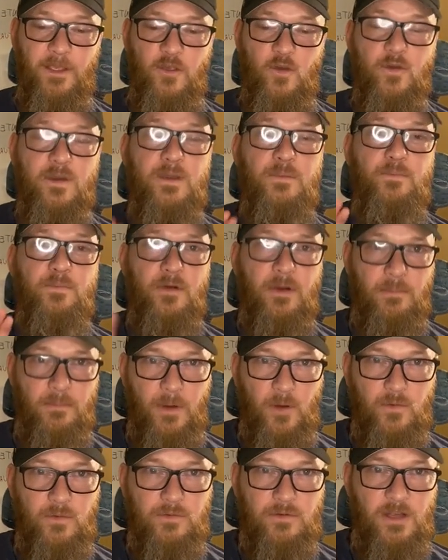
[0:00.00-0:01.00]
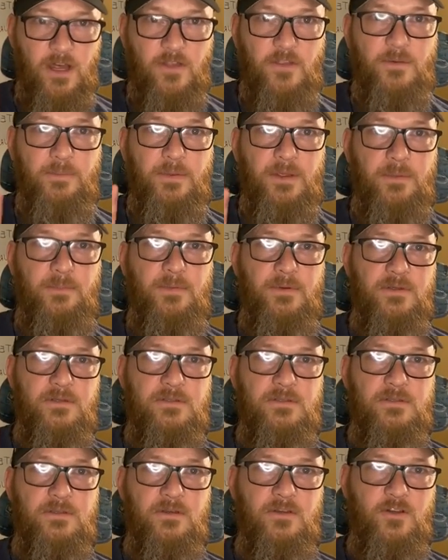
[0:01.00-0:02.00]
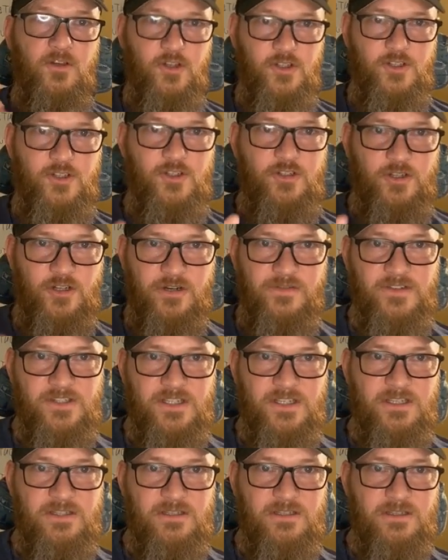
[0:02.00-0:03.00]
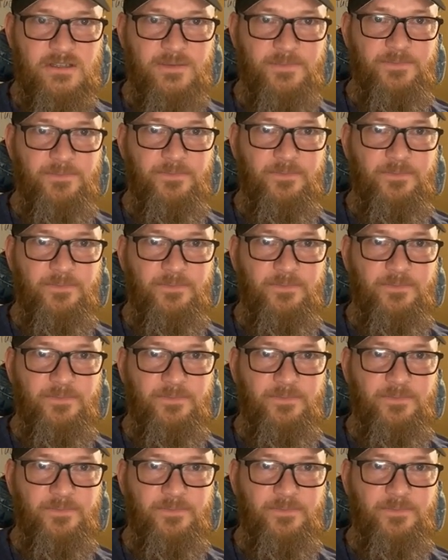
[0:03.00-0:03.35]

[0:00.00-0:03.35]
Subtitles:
can promote other people's goods or services,